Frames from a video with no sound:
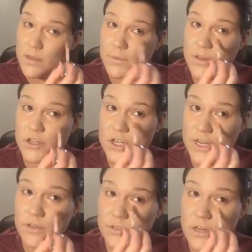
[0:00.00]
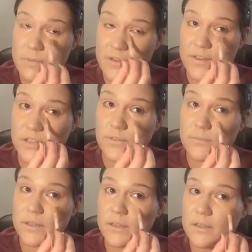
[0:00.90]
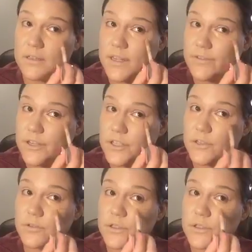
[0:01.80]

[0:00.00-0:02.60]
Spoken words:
But the shade I used on my face from Remlin is Ivory too,